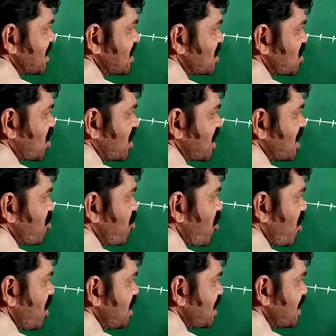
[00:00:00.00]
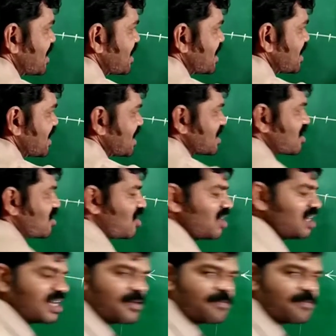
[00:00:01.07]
starting point, that is called